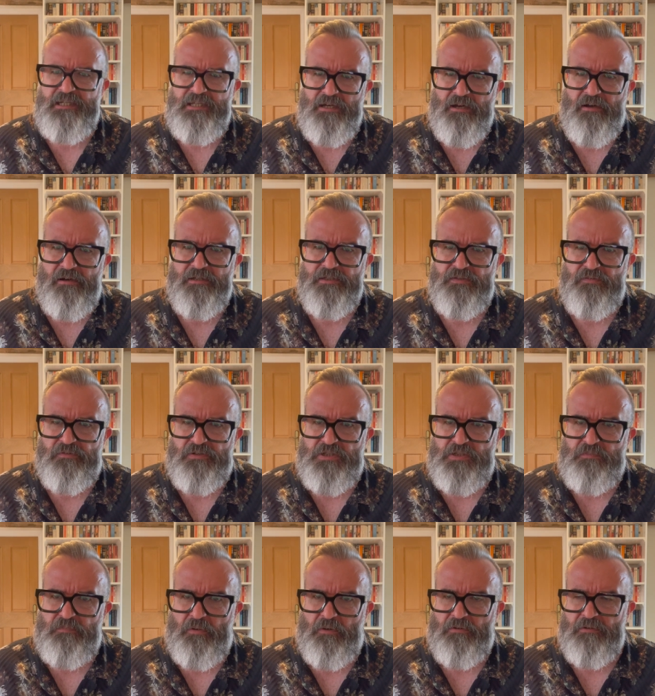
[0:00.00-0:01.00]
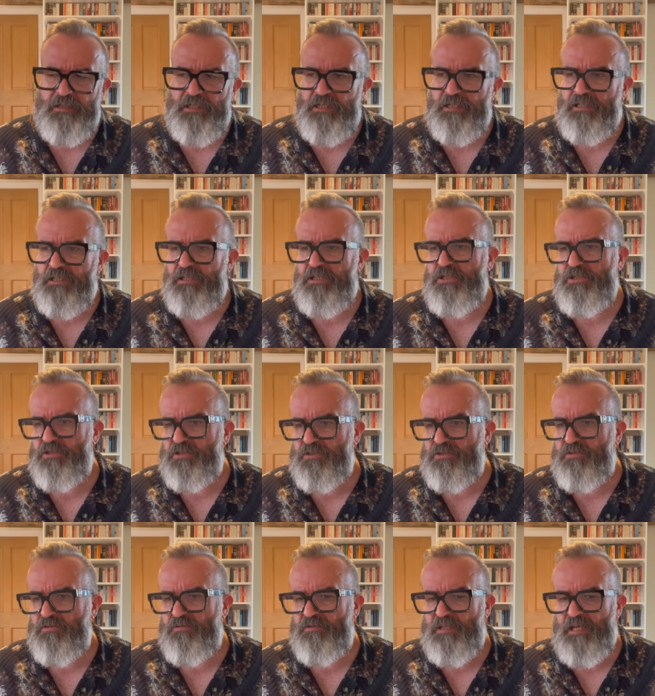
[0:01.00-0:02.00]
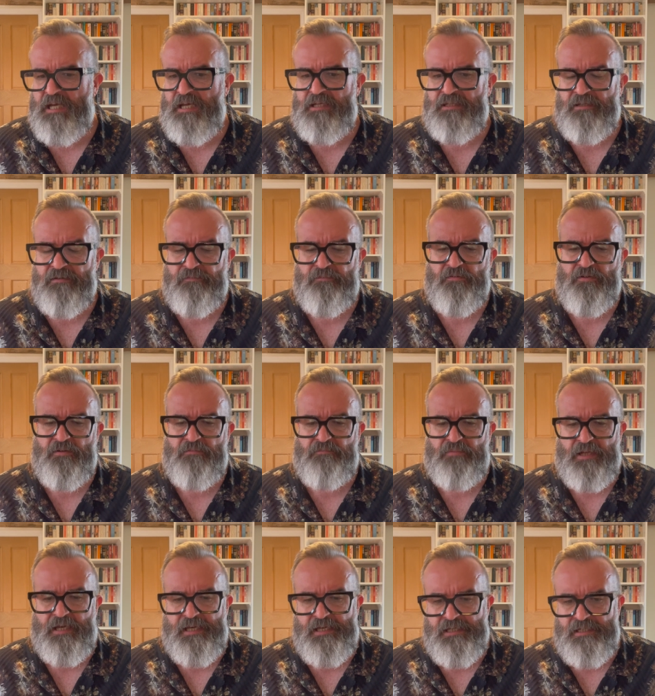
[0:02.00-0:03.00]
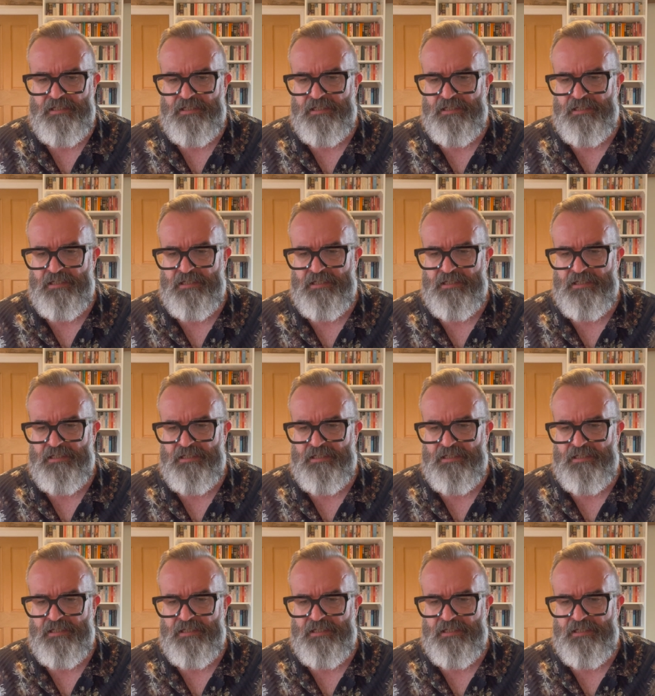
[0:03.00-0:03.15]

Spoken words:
yards for a spot kick, and he just stood there and the Fulham player hit it